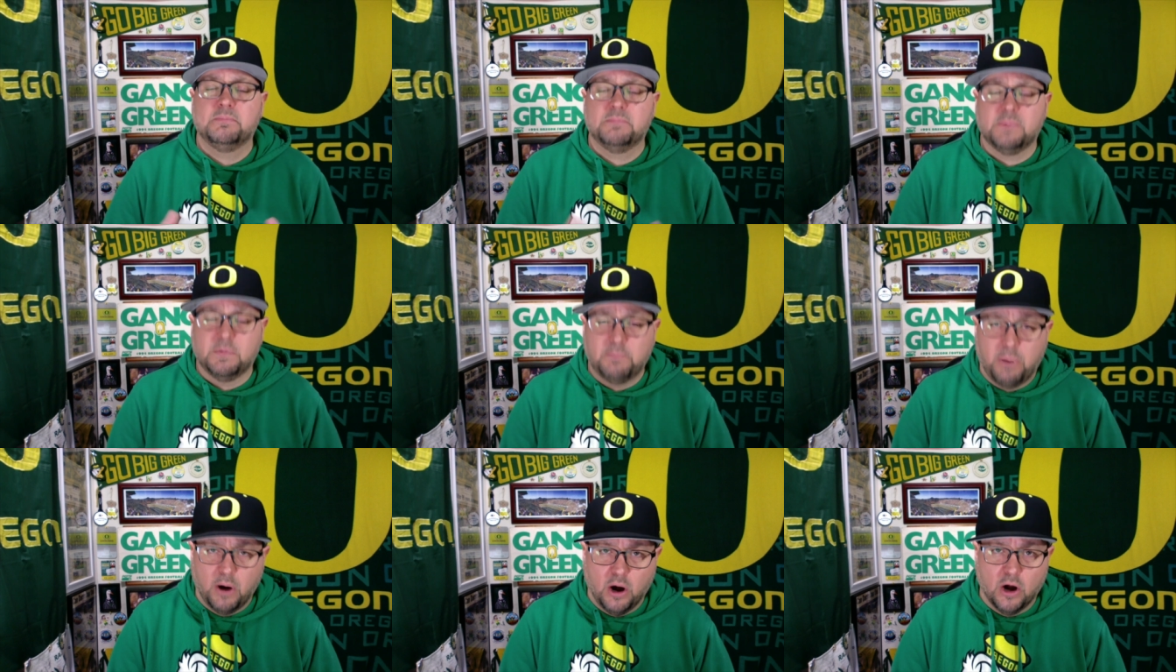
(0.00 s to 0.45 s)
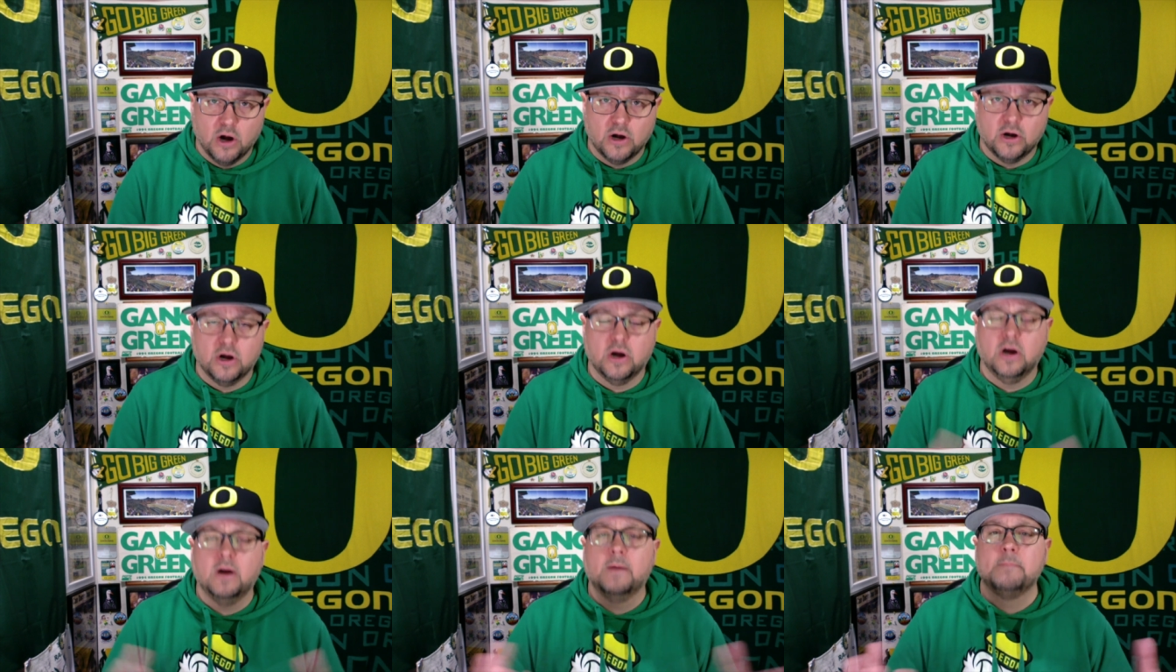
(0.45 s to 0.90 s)

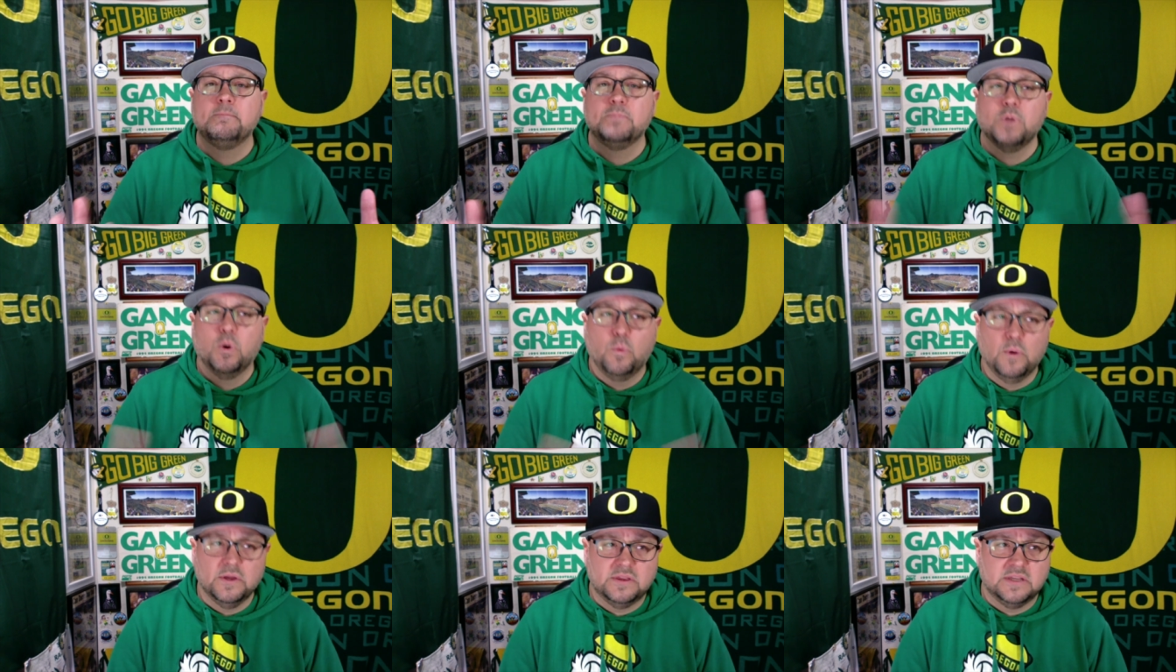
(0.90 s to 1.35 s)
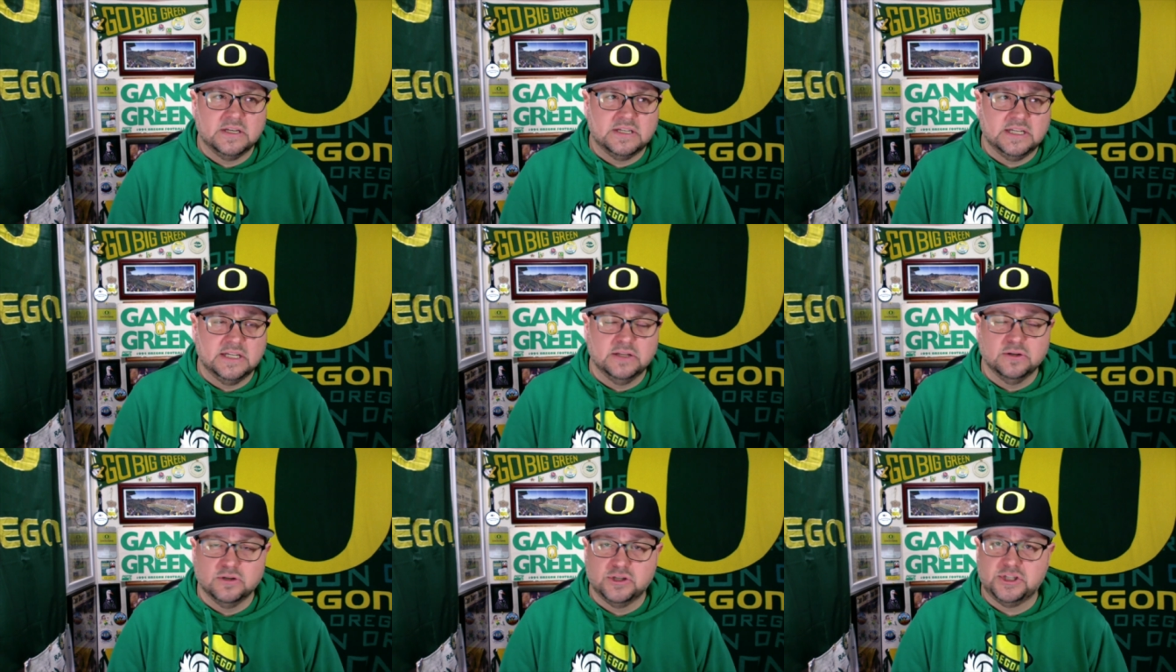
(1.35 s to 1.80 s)
partner with the
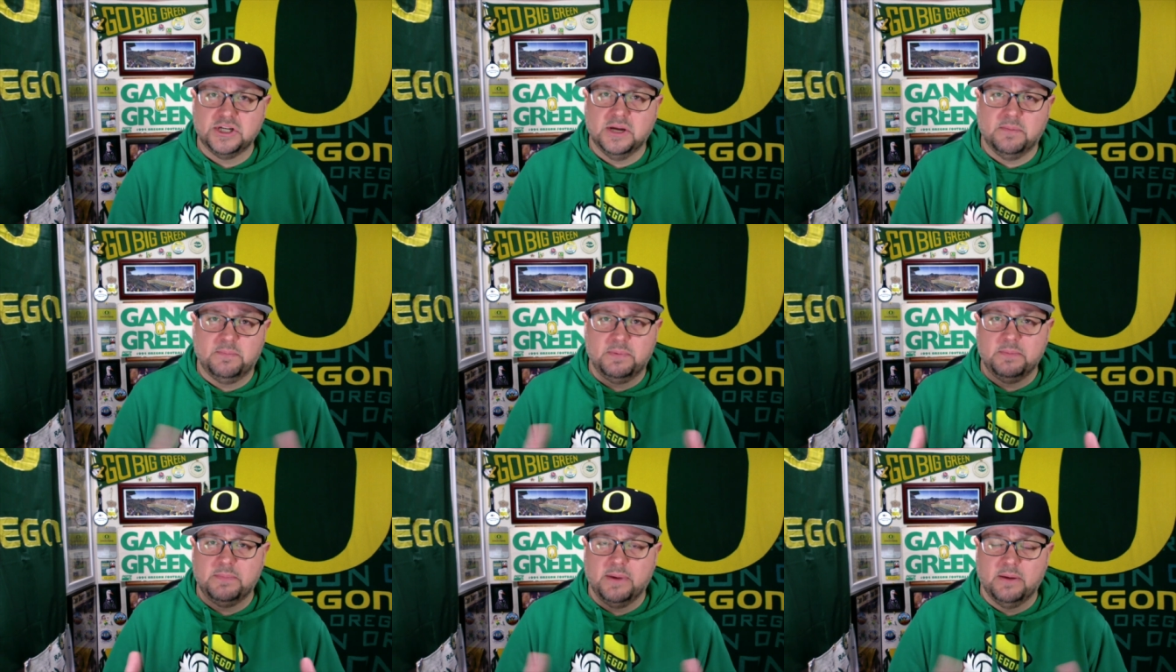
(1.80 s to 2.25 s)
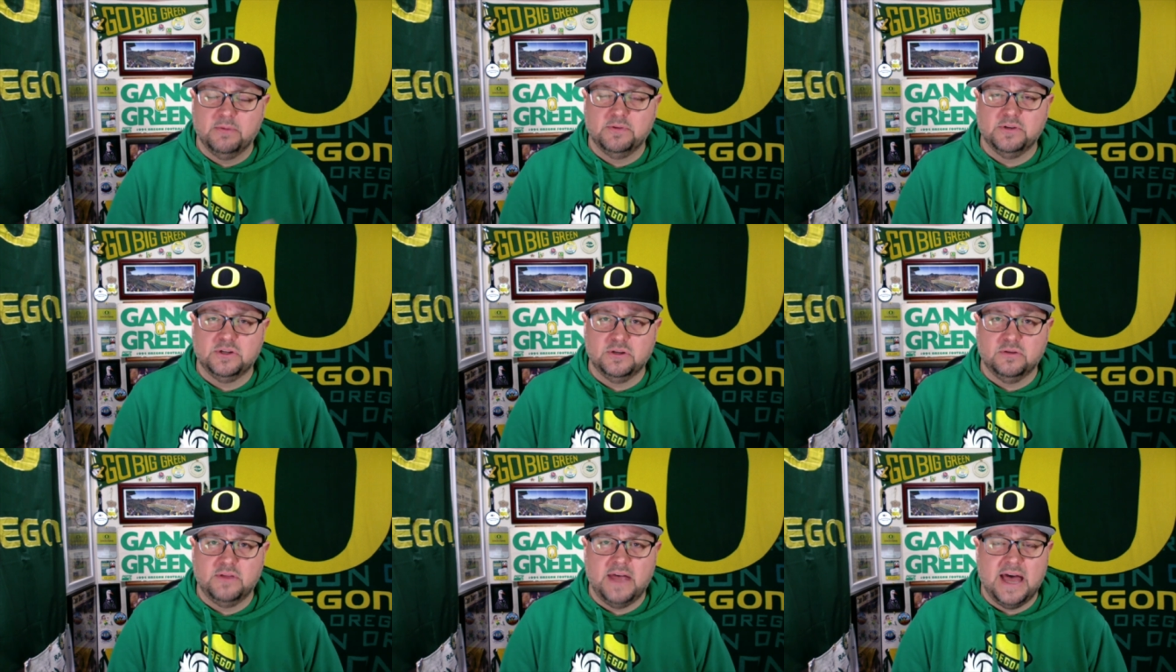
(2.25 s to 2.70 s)
dealership and be able to
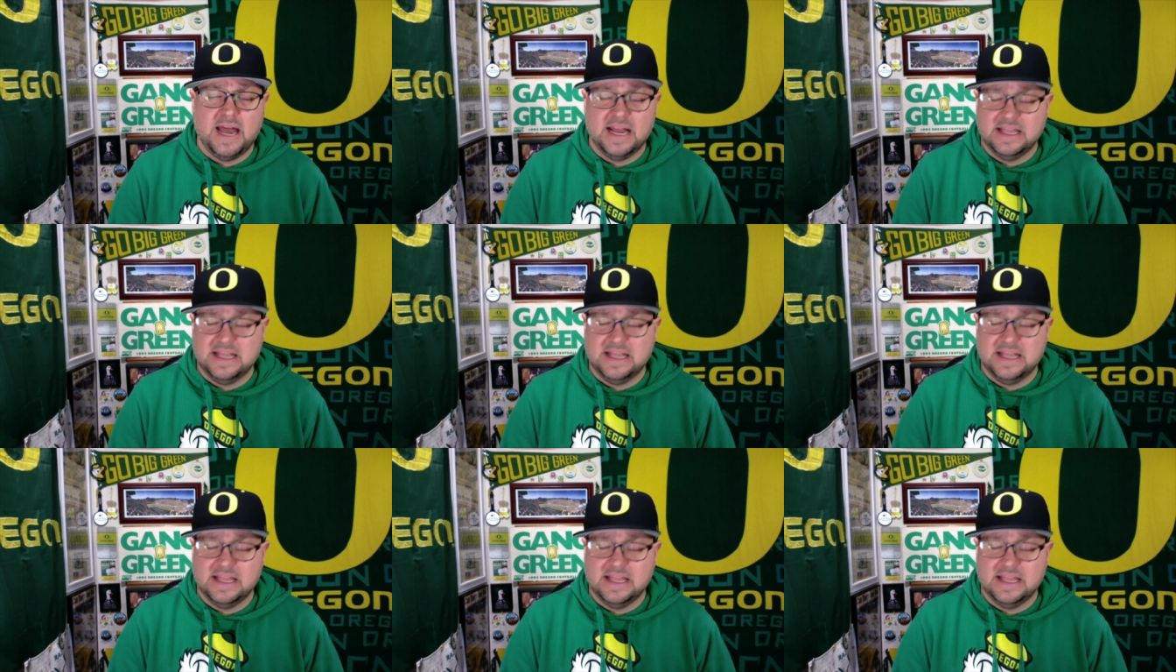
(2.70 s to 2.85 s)
do that.